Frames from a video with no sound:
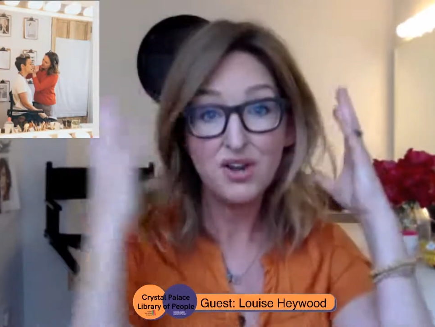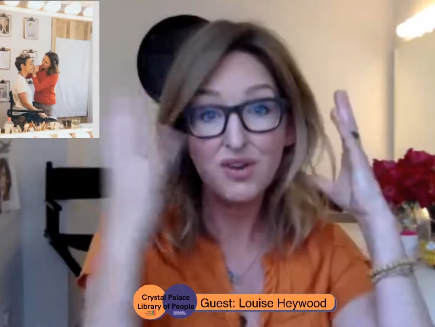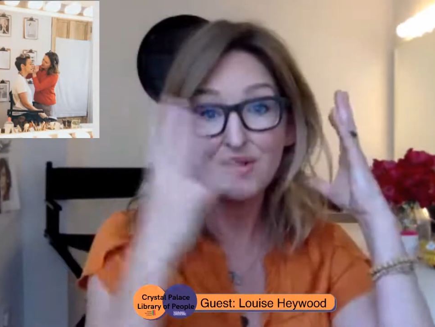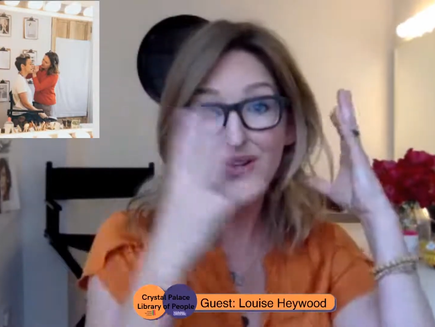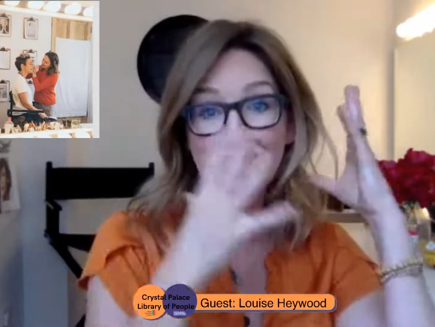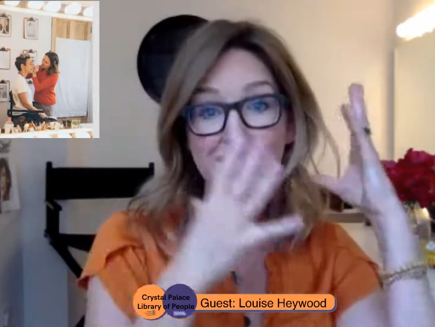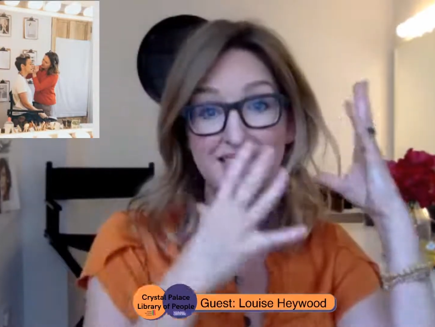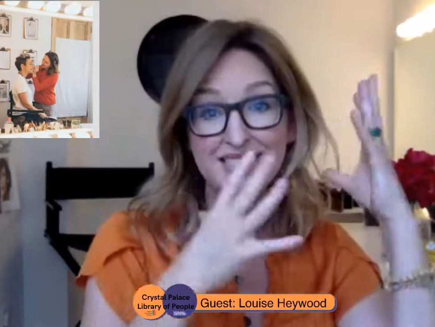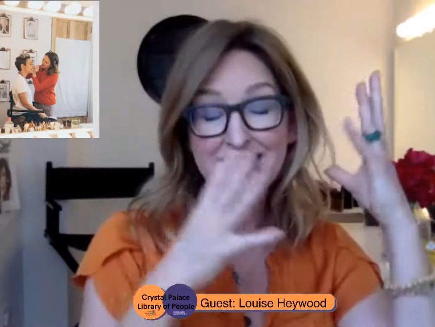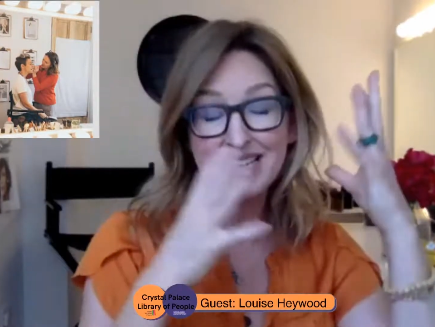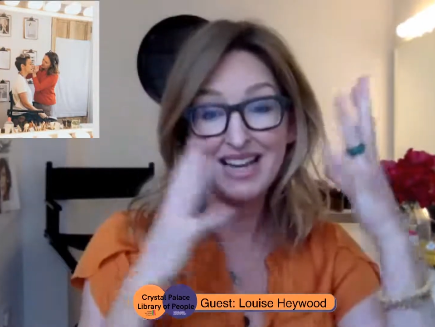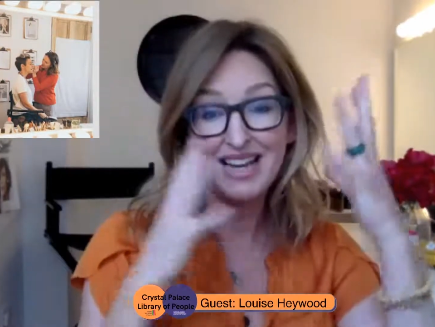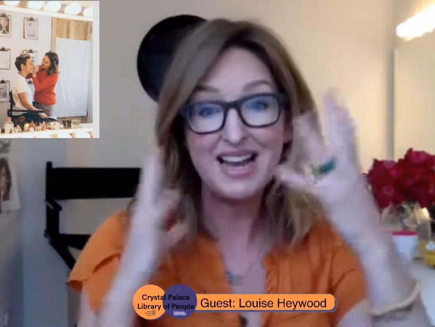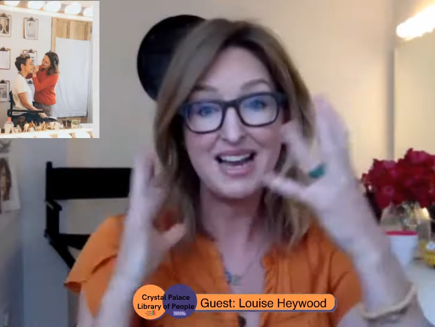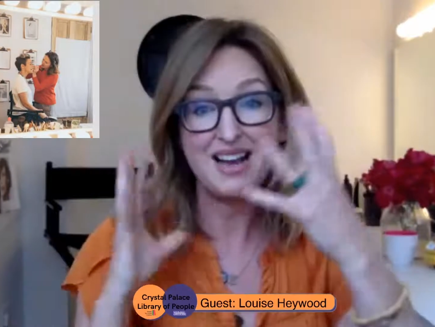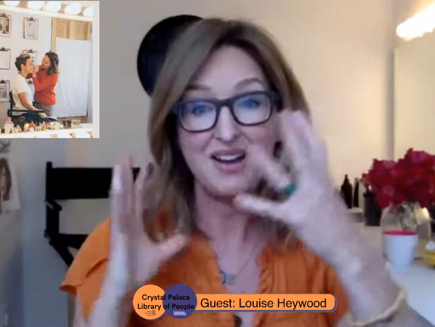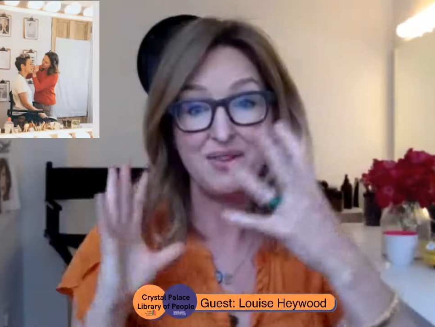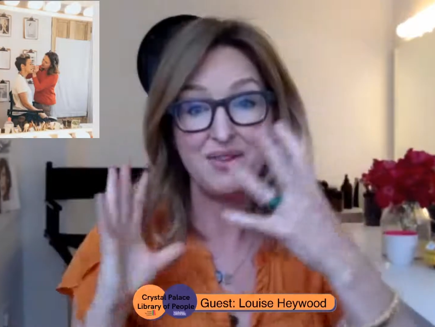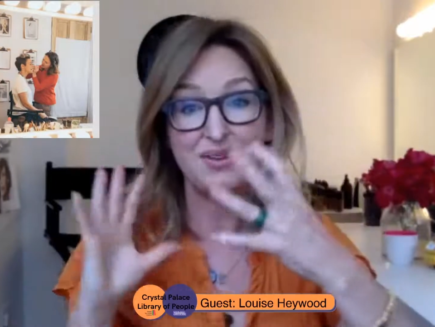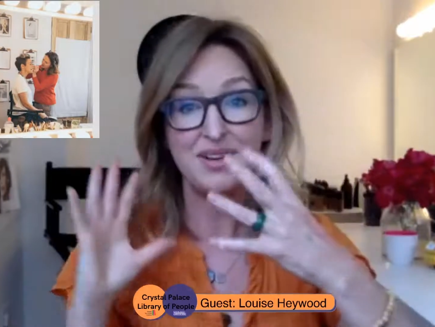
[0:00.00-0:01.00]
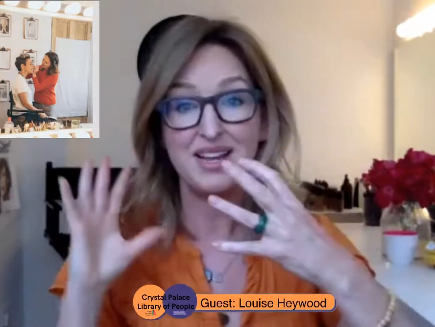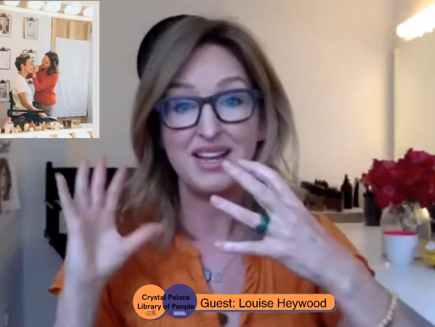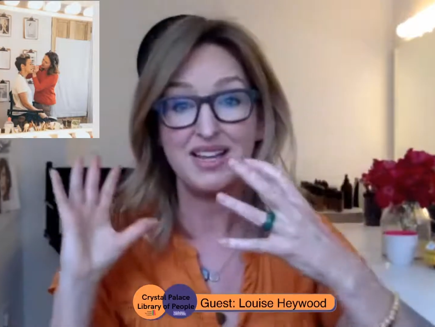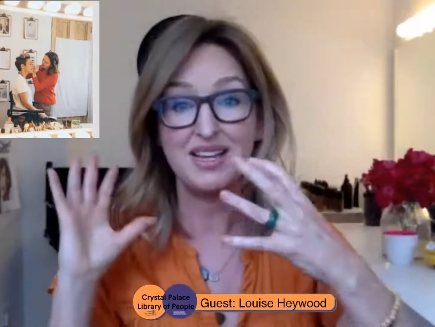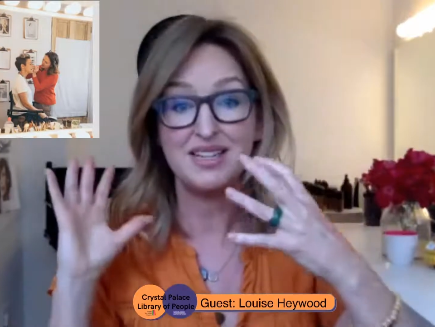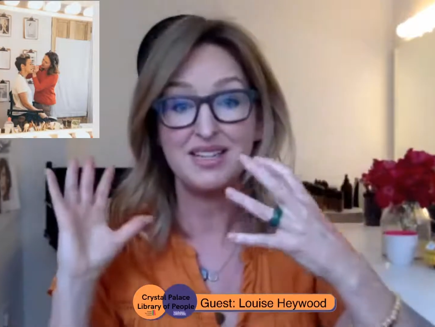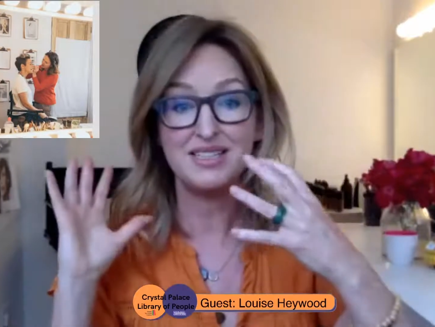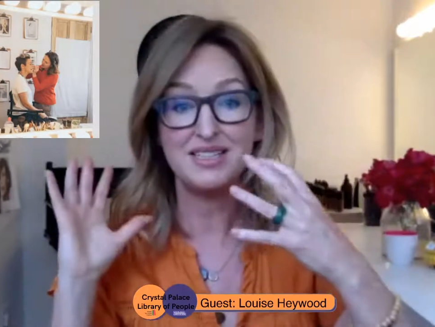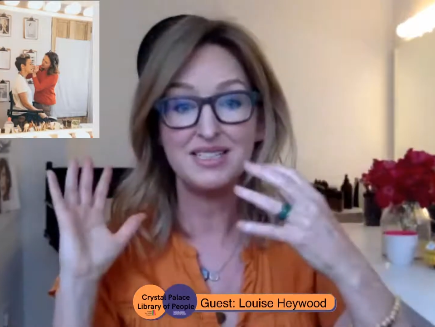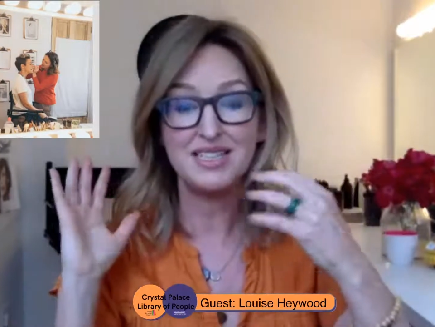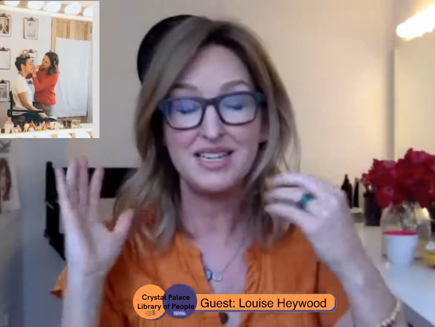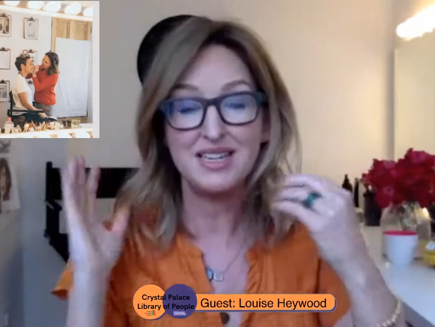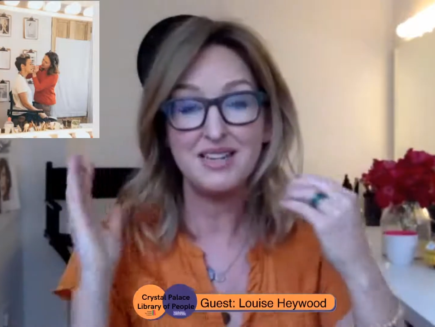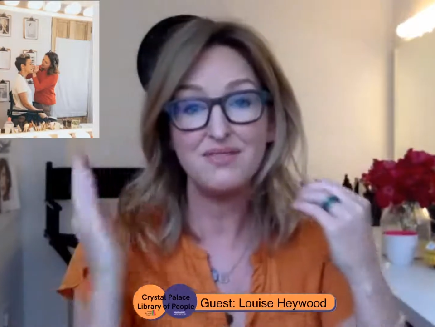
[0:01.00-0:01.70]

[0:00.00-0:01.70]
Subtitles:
toning down and